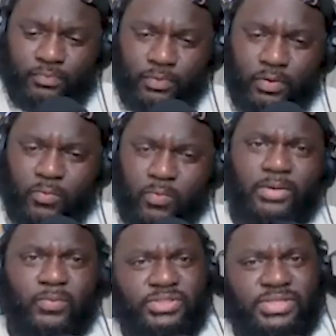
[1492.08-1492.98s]

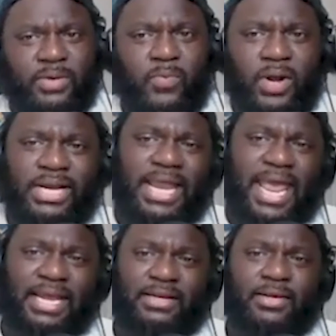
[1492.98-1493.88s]
What'd you say? 1 in
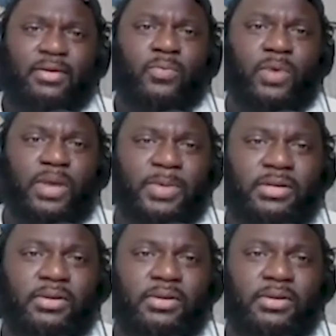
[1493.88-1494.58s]
8 women